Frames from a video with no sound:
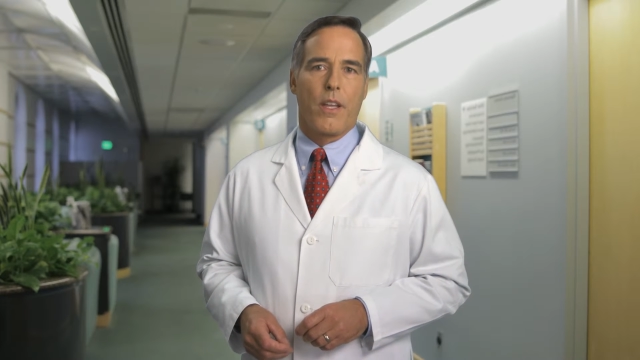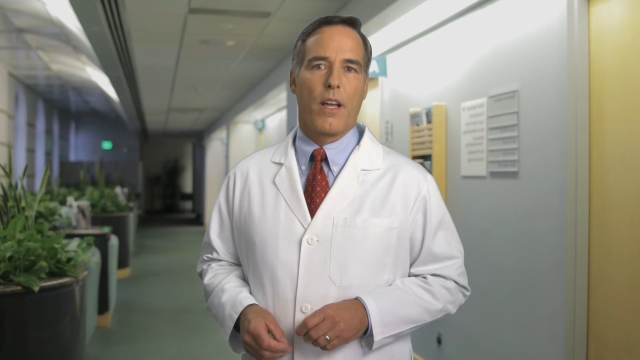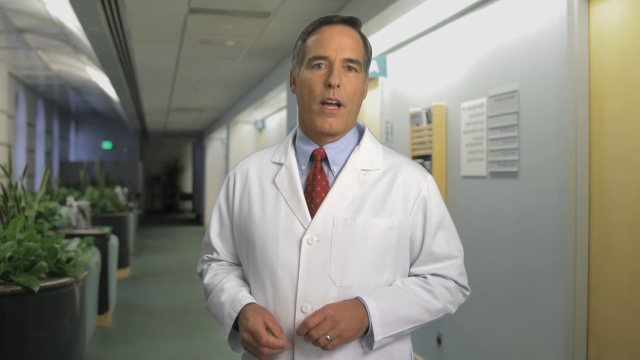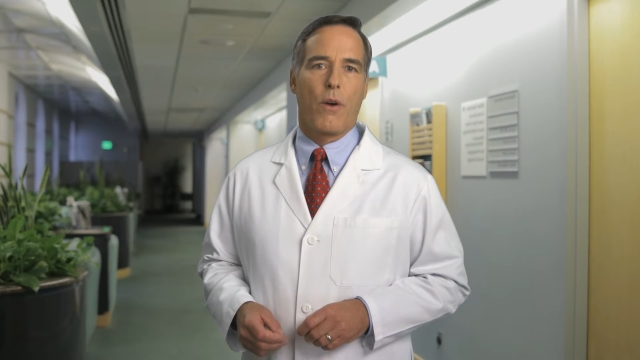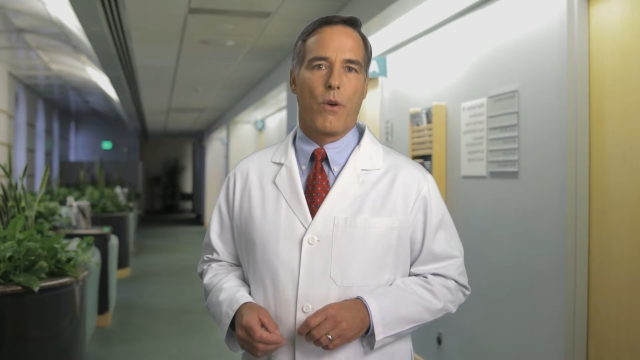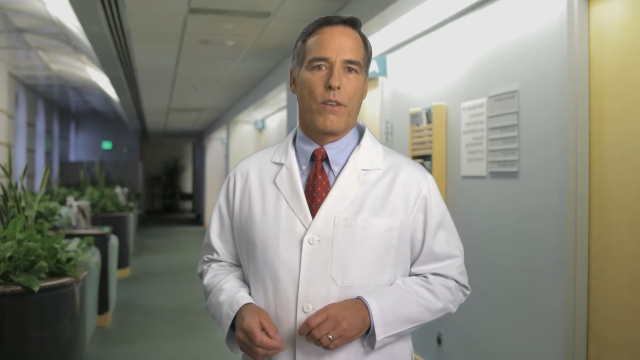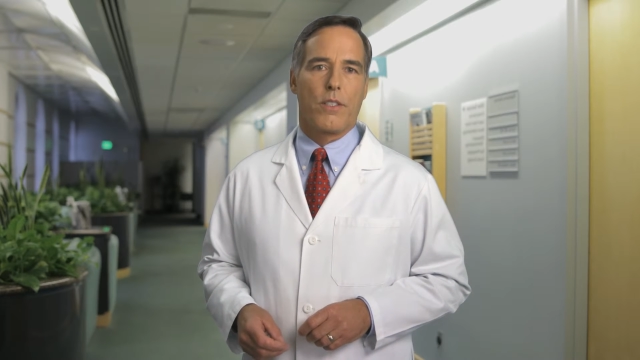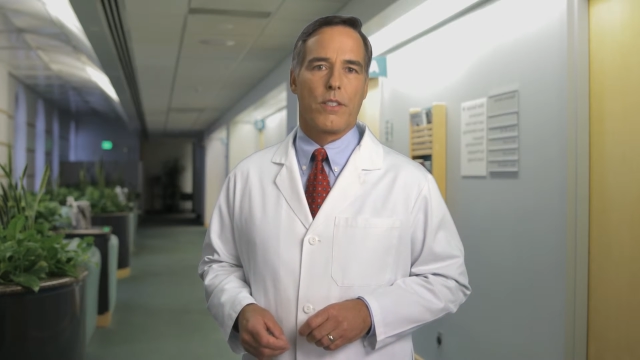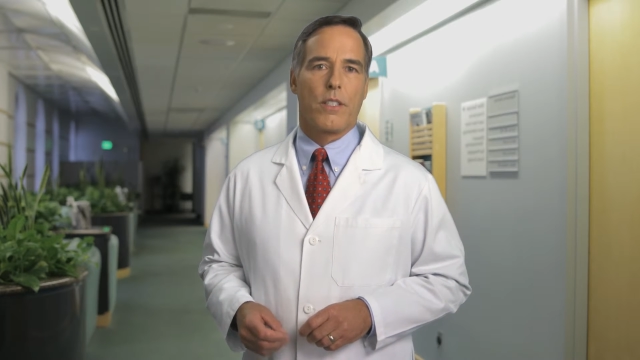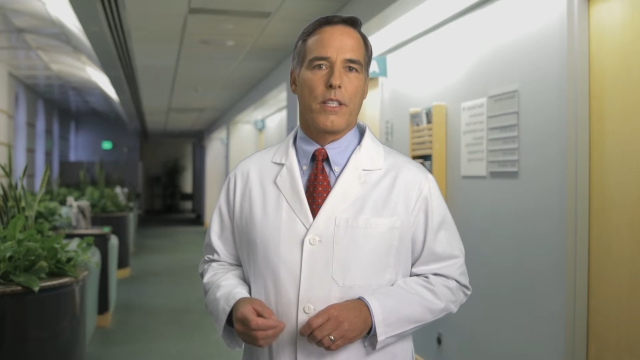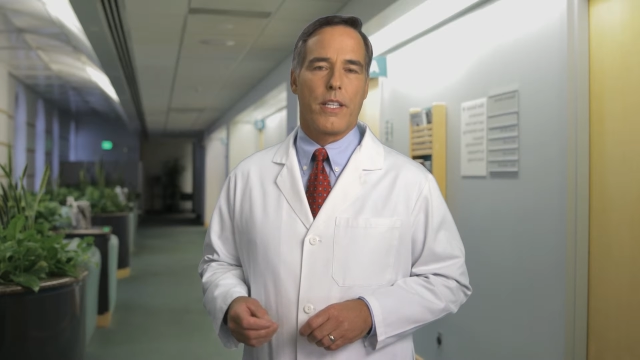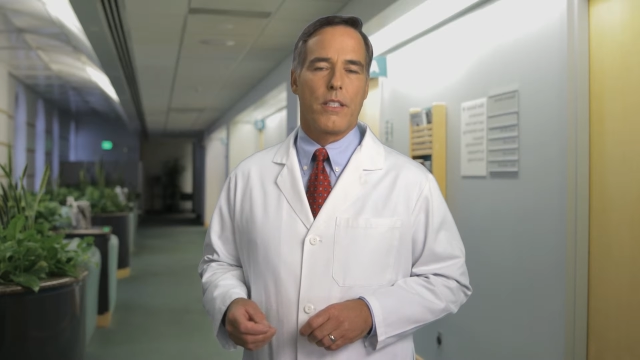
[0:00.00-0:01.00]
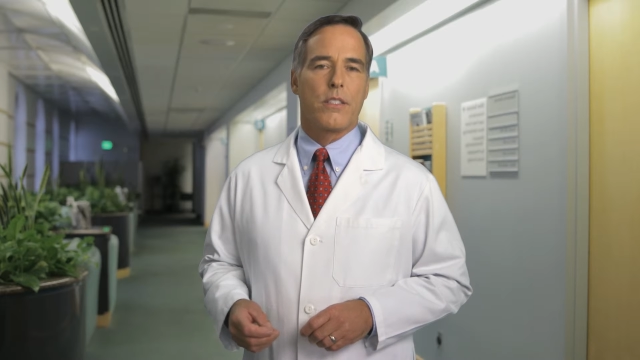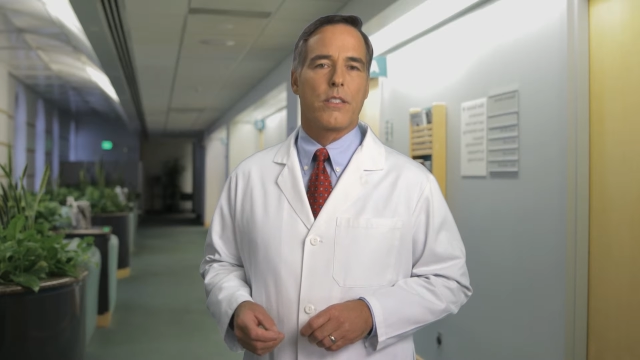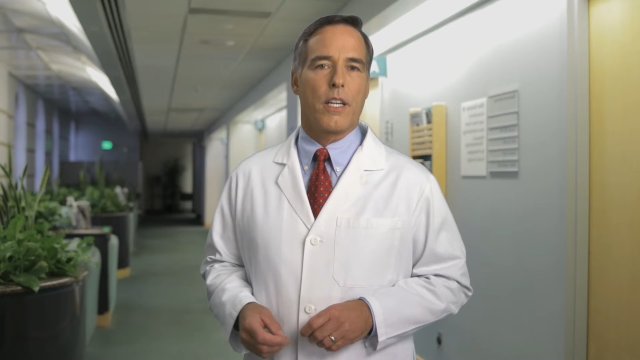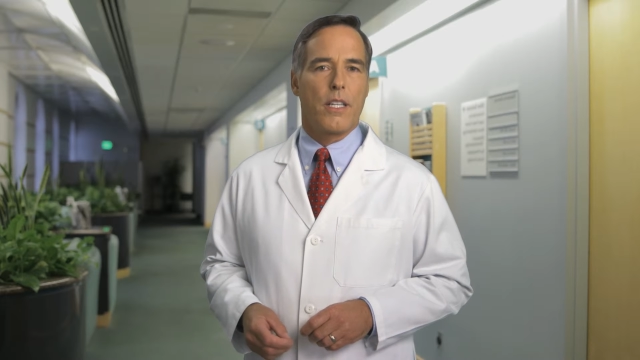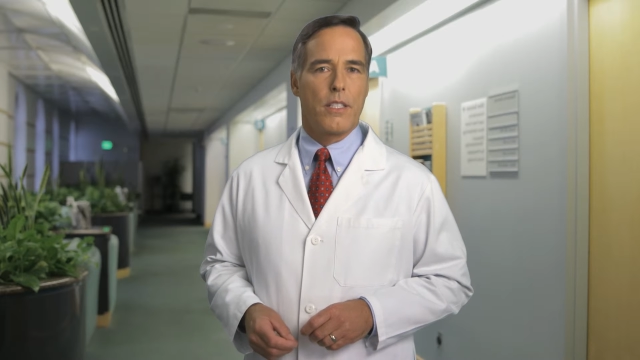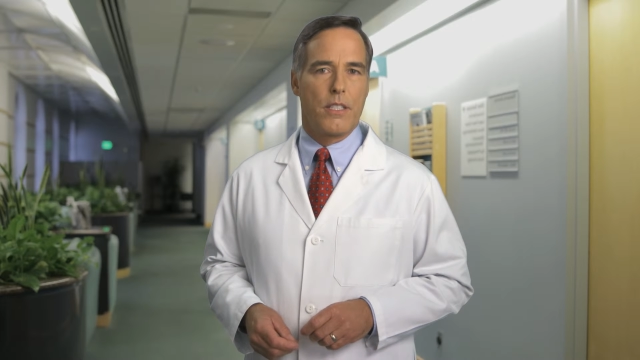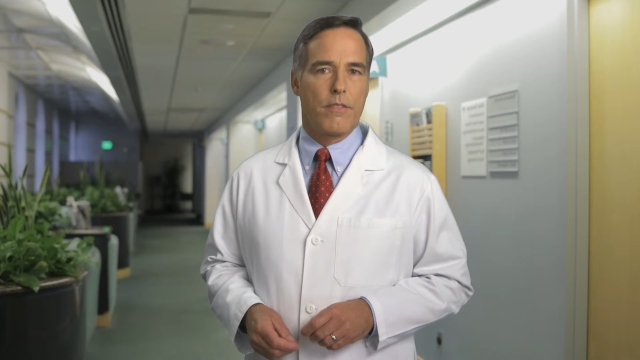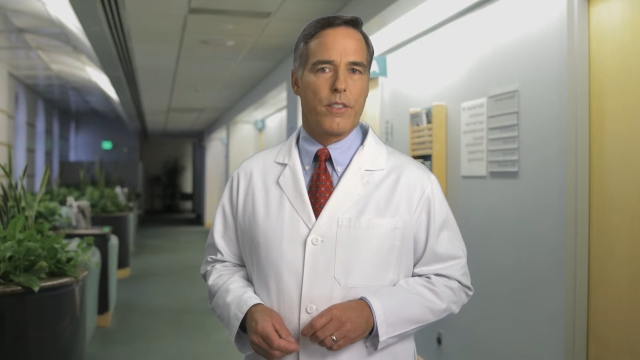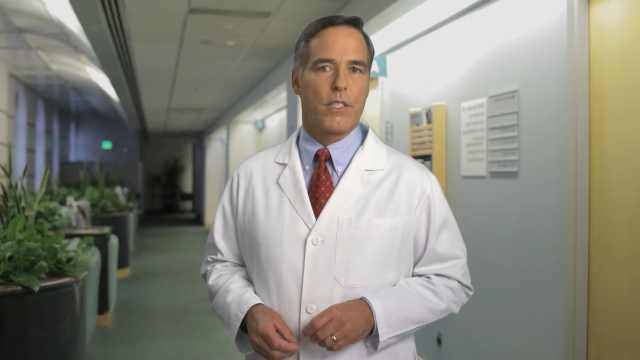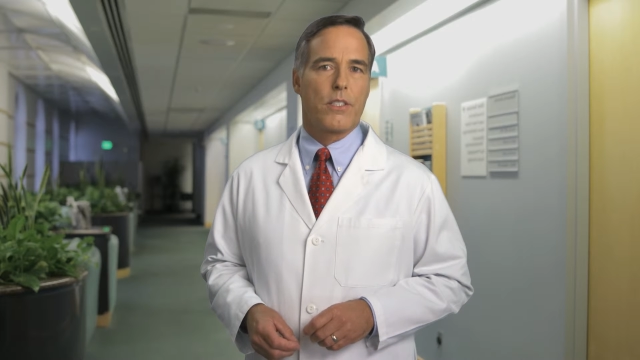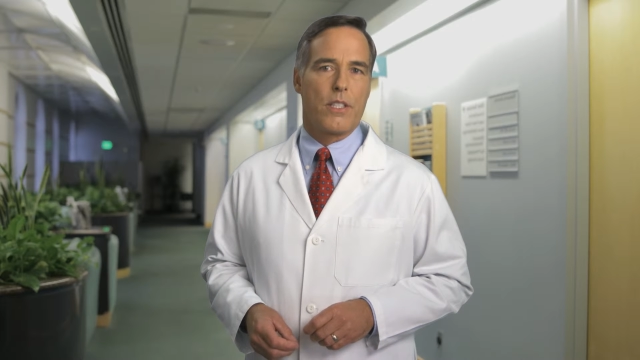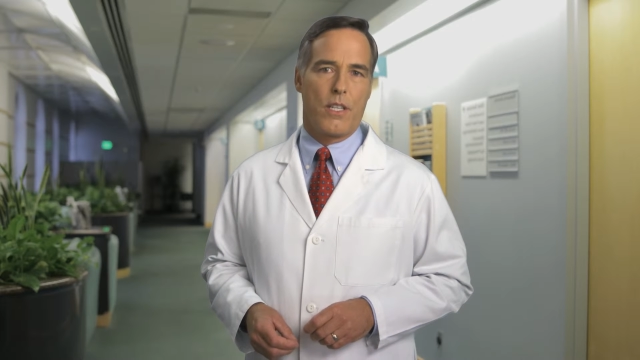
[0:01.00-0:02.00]
However, the latest
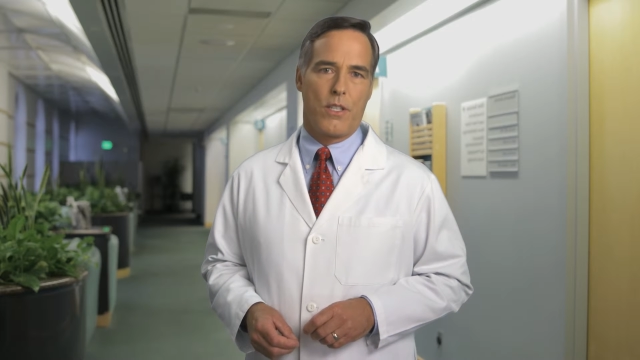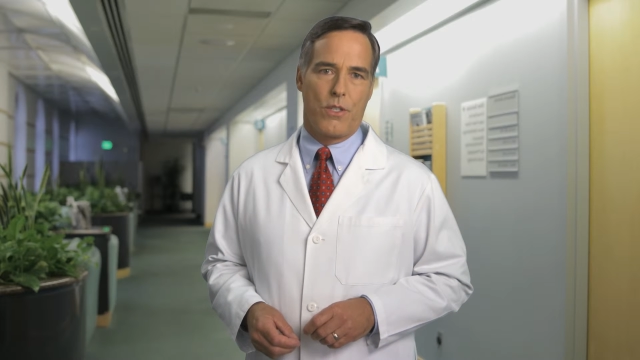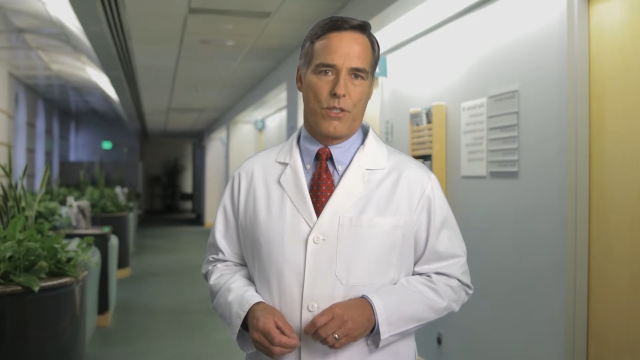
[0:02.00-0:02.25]
scientific studies